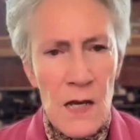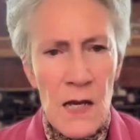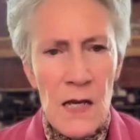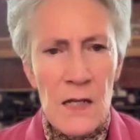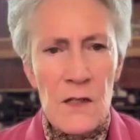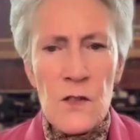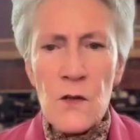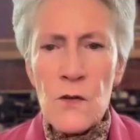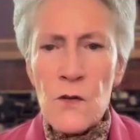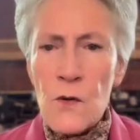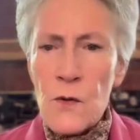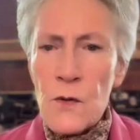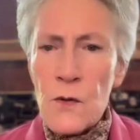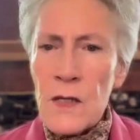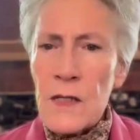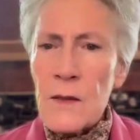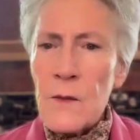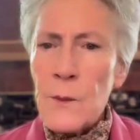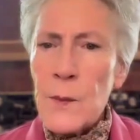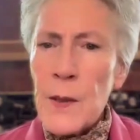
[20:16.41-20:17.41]
And so
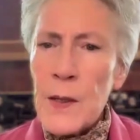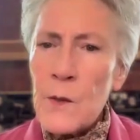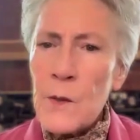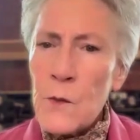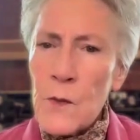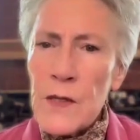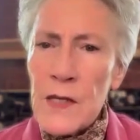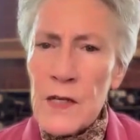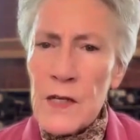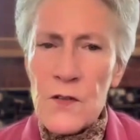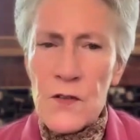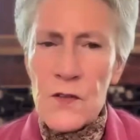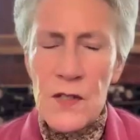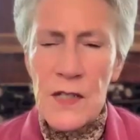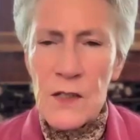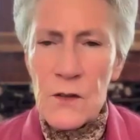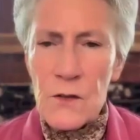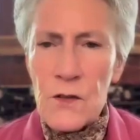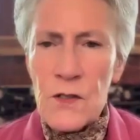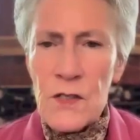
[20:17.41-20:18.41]
but here's
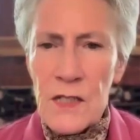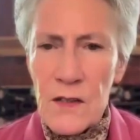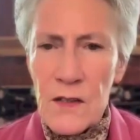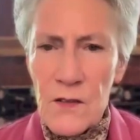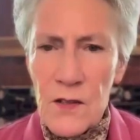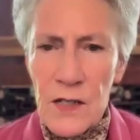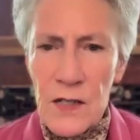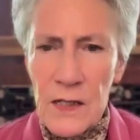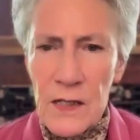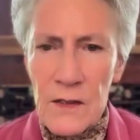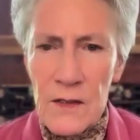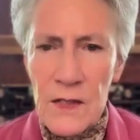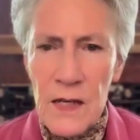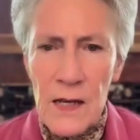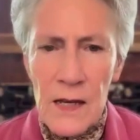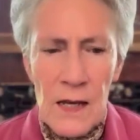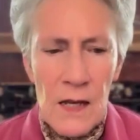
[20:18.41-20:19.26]
the interesting things: